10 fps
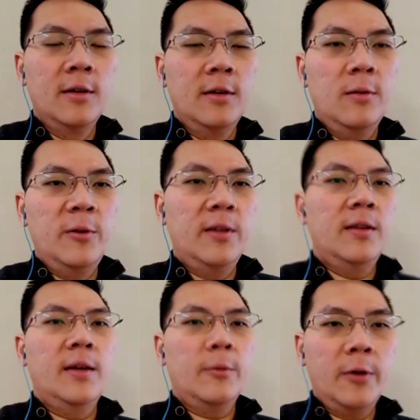we
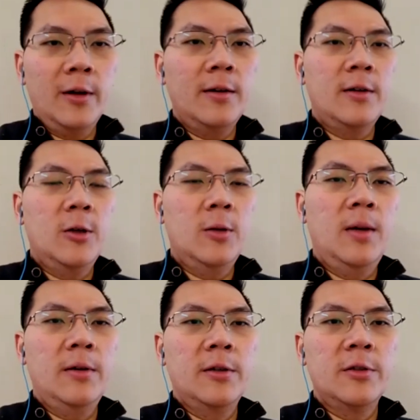think we all know
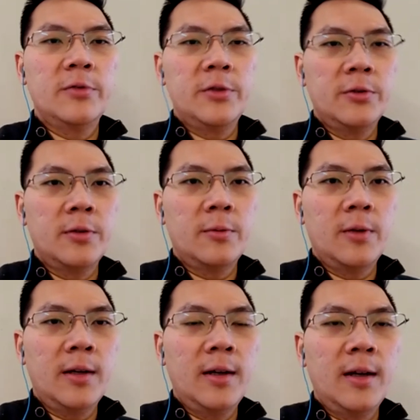about interviews and
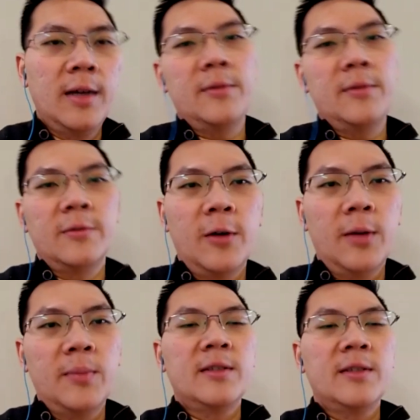whatnot after
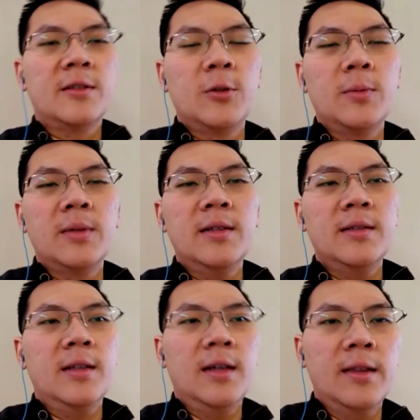pharmacy school. But there's a
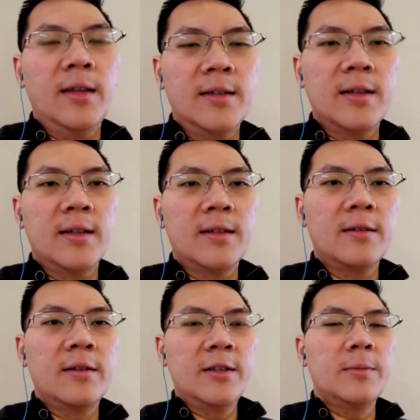lot of things that
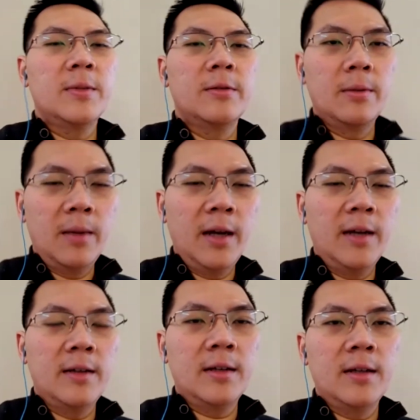need to be
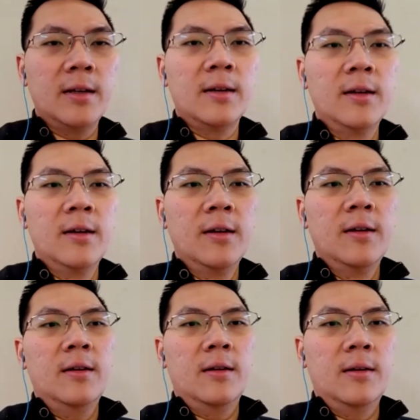reminded and
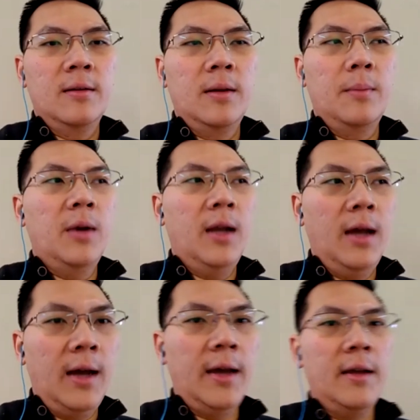
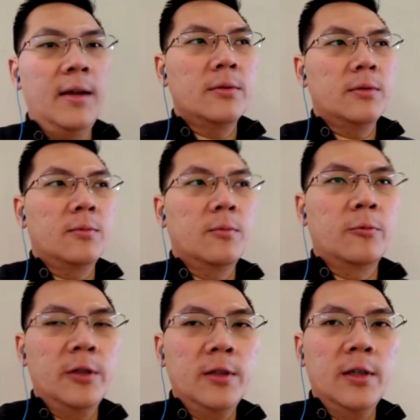apply.
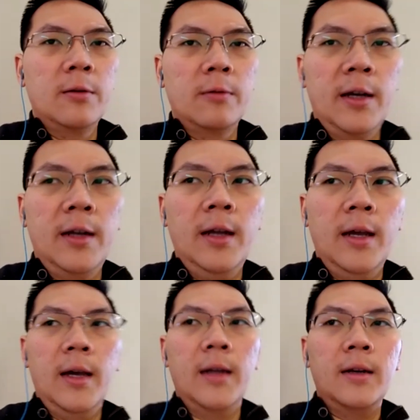Really great
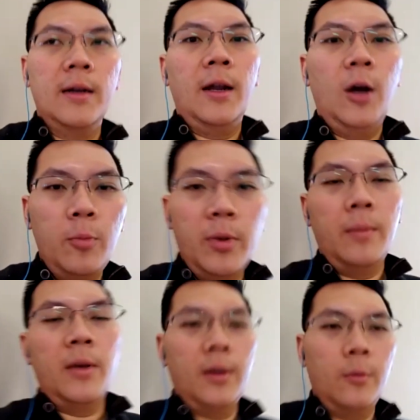at helping
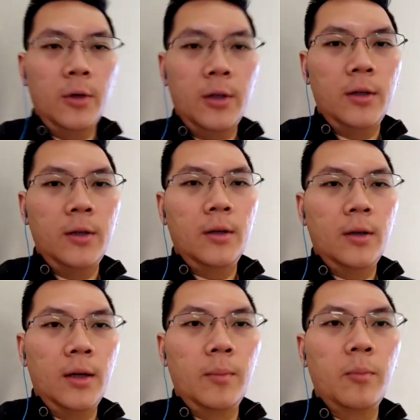me with
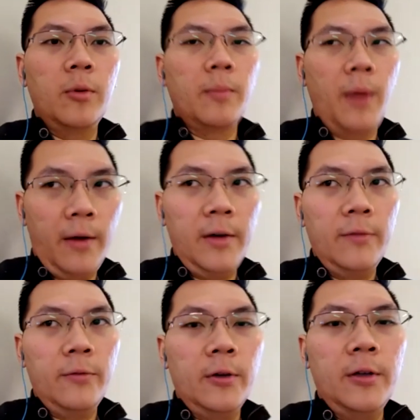preparing
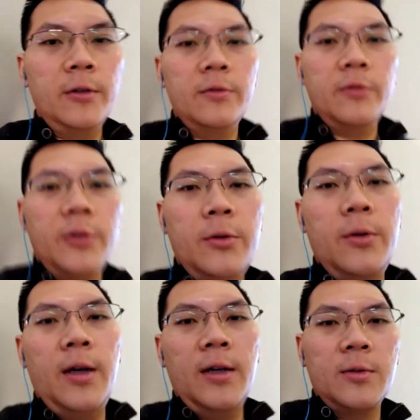for the interview
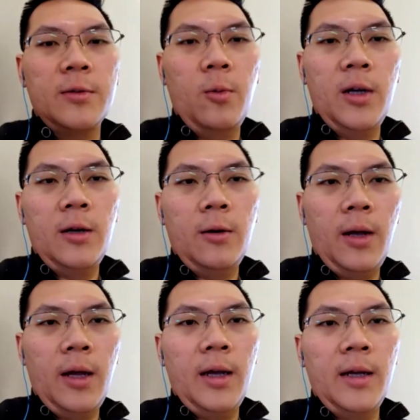as well
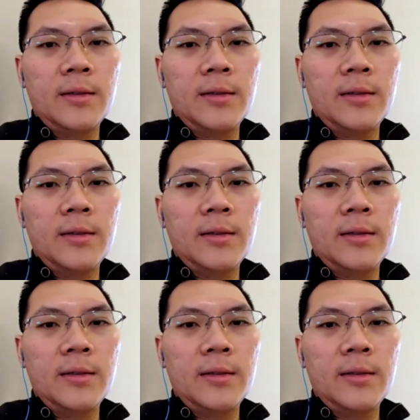as